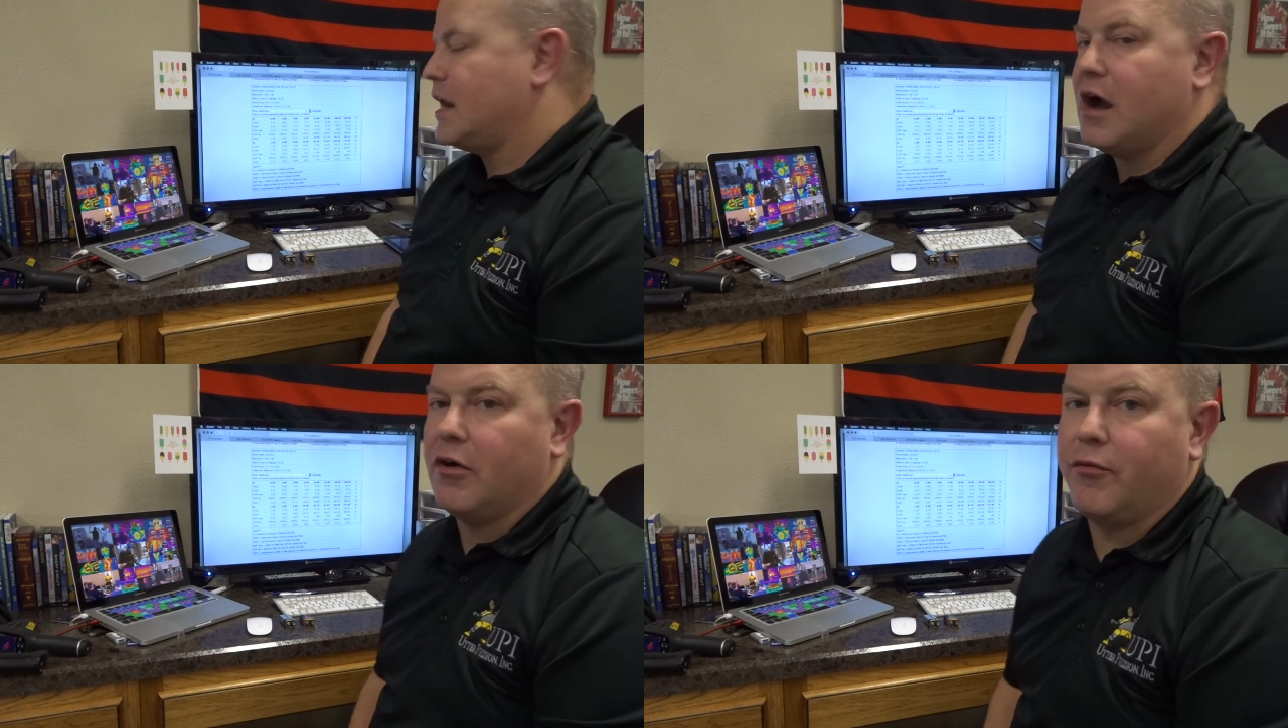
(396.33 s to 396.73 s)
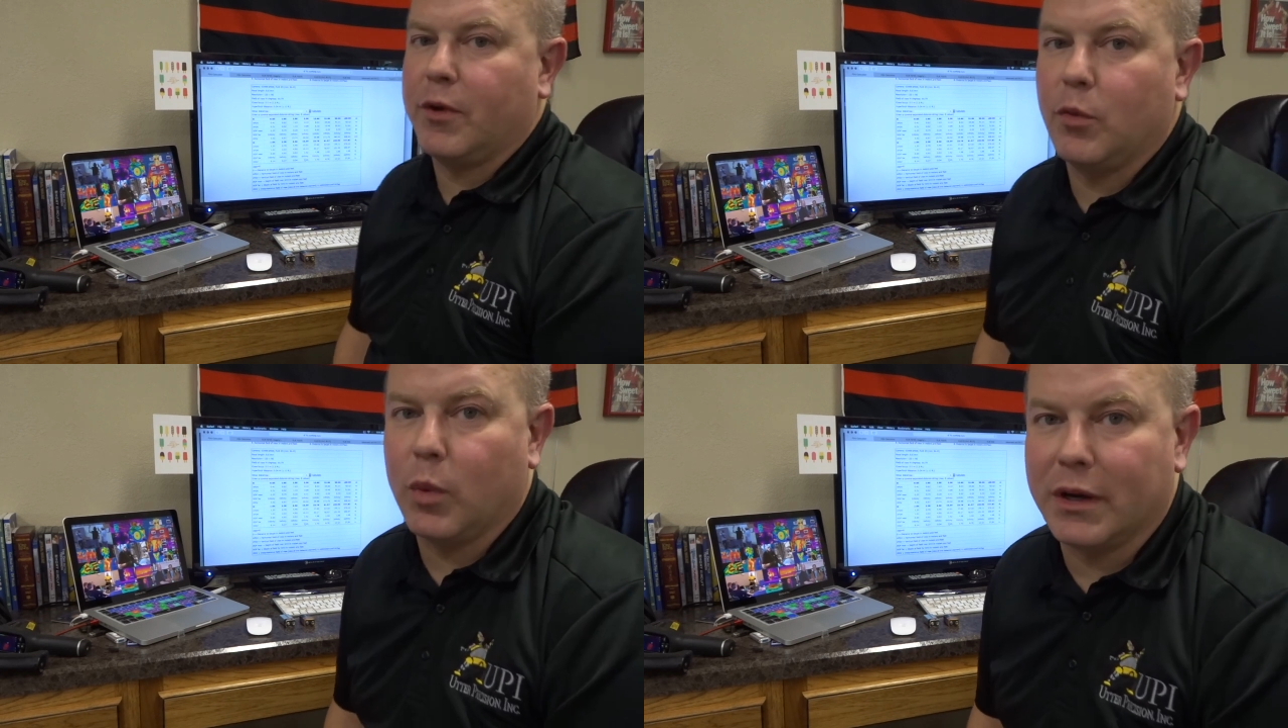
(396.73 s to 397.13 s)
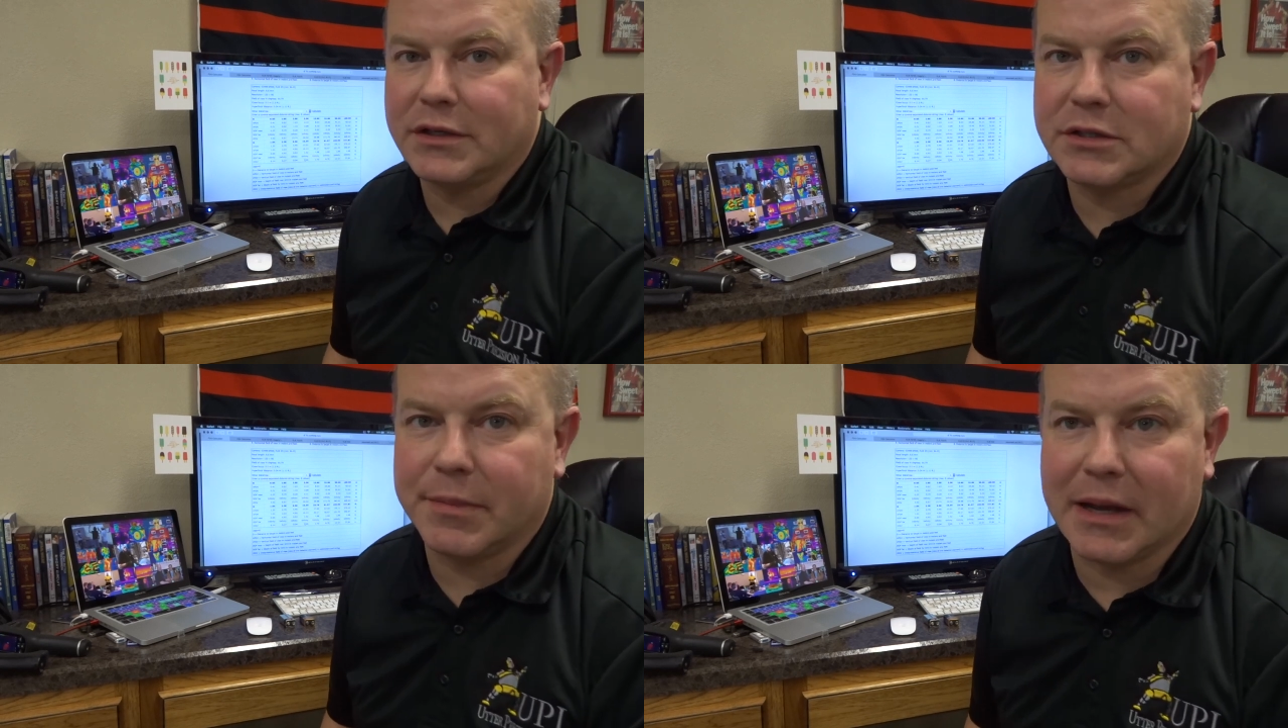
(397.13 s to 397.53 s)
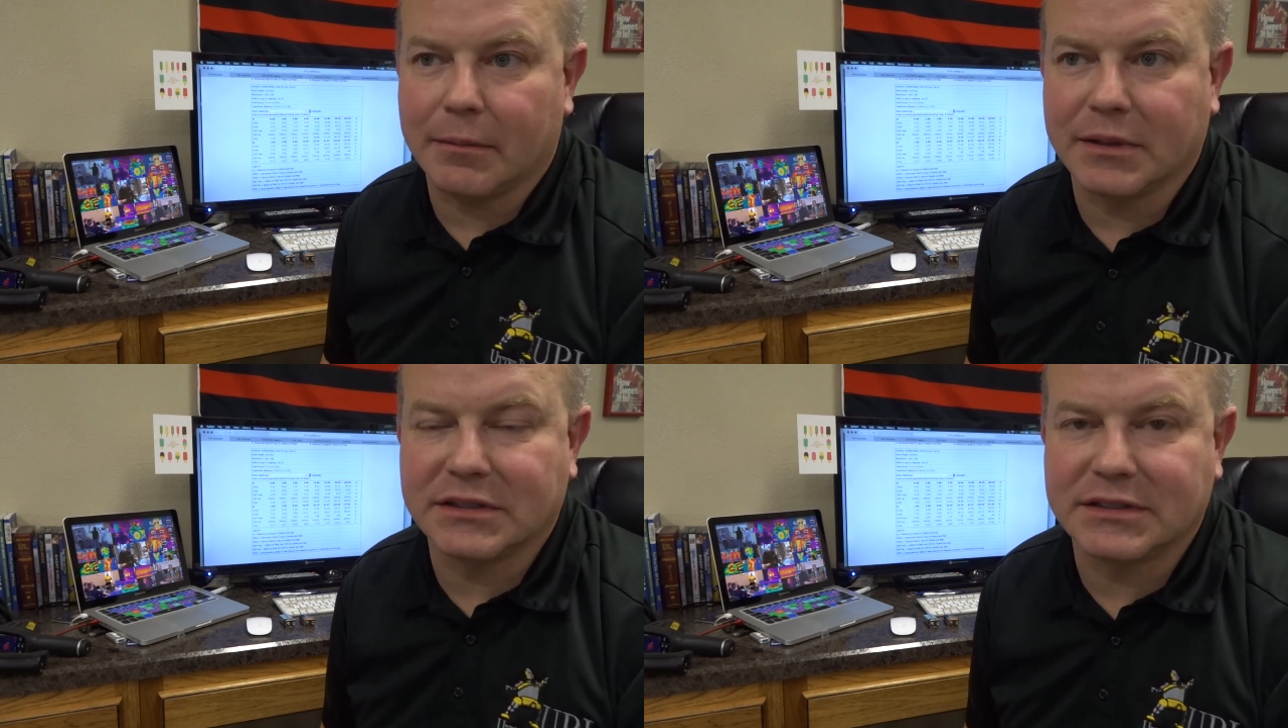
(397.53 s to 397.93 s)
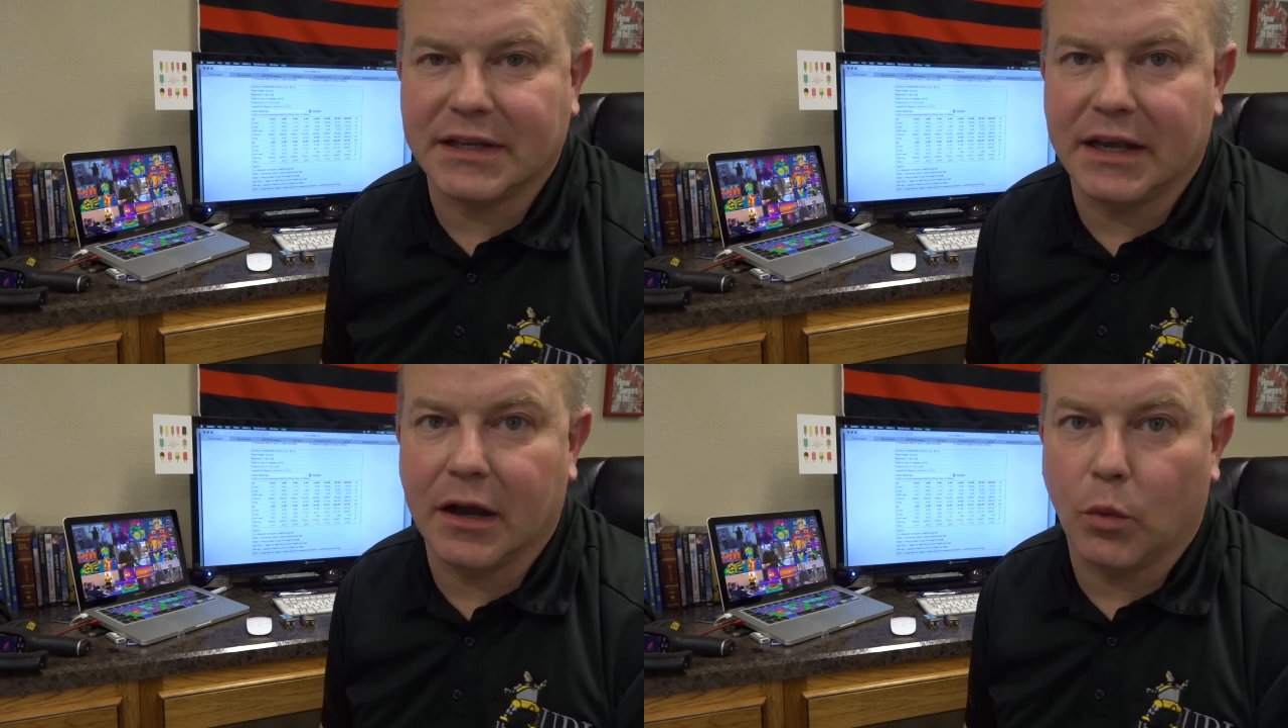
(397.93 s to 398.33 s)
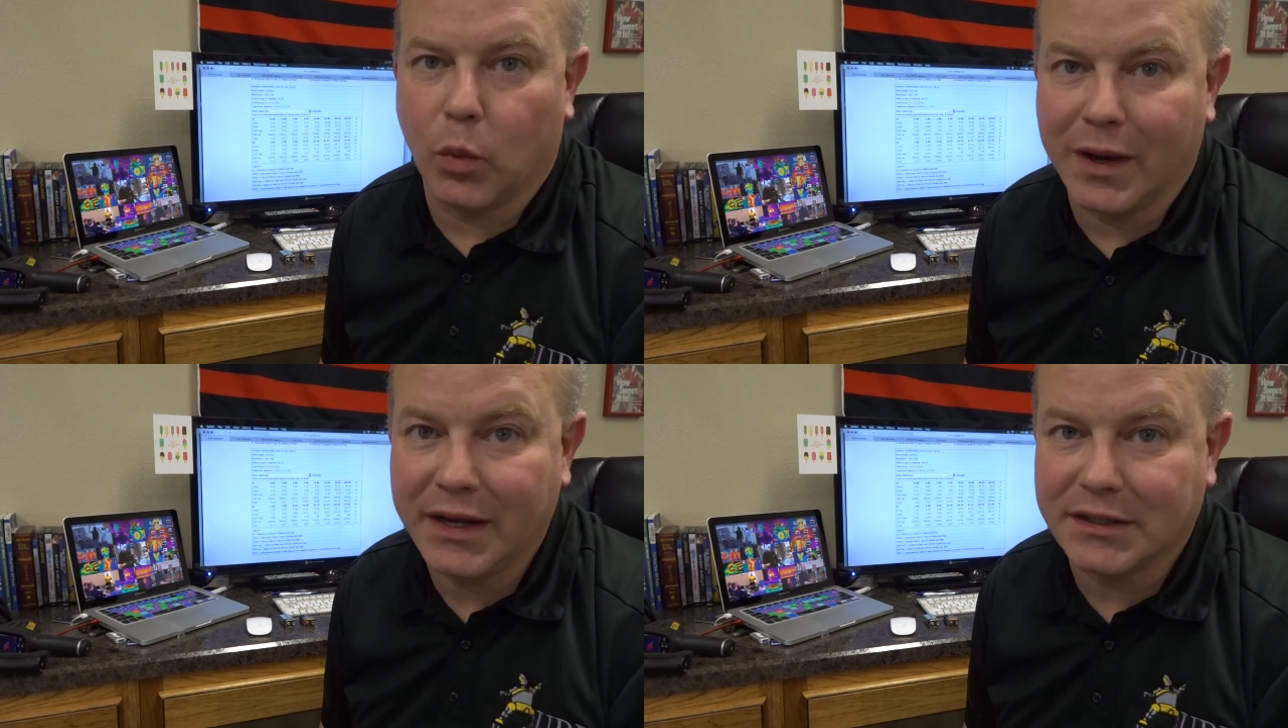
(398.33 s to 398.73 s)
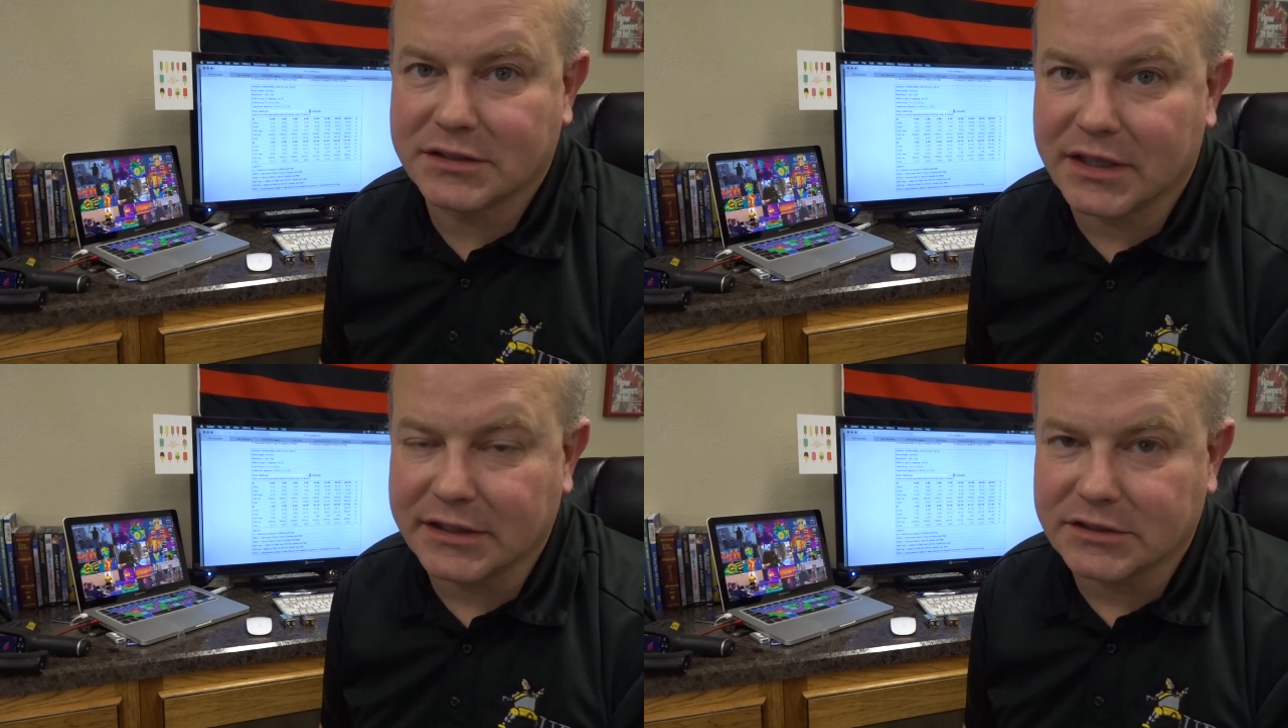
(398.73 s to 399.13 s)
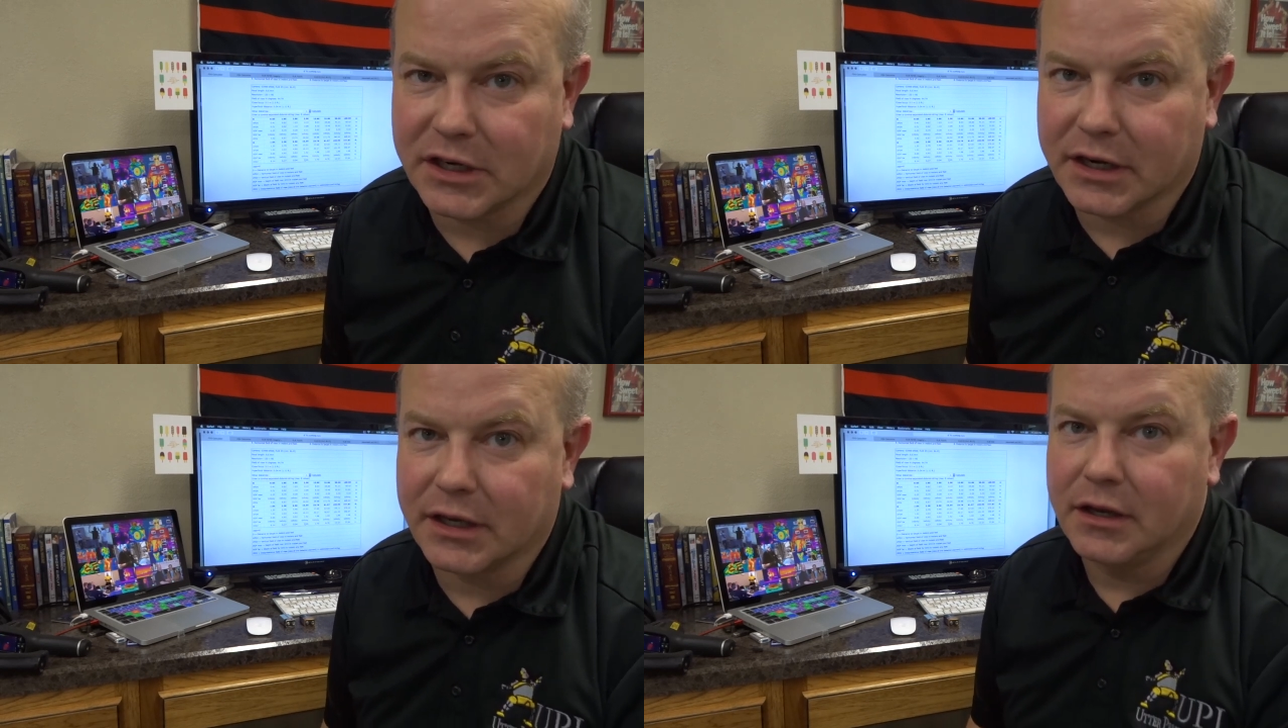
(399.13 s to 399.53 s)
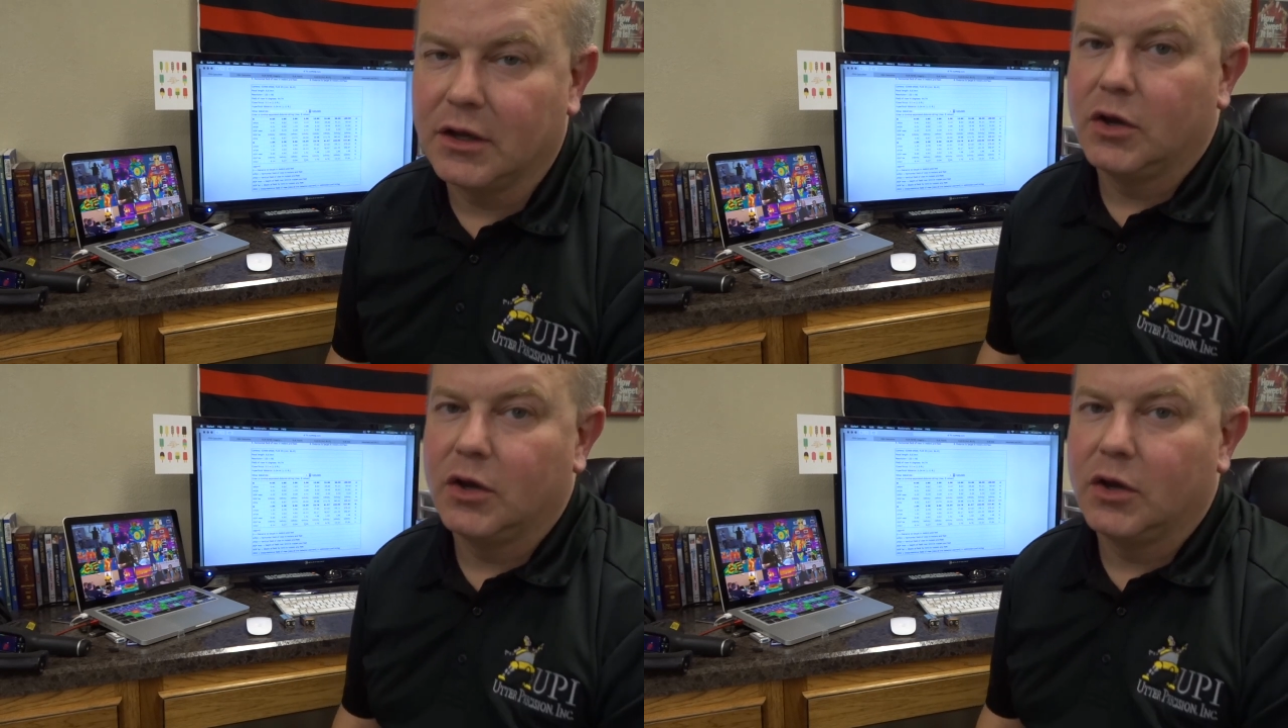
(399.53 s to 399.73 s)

Now, if we want to be able to see a 1 inch size target,